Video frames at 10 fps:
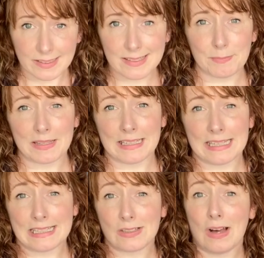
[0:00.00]
something
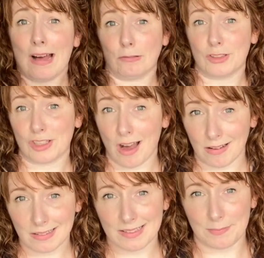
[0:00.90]
is or how
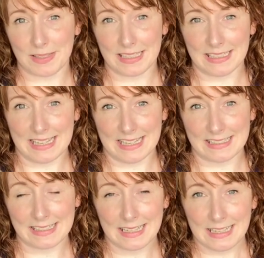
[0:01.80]
dark something is.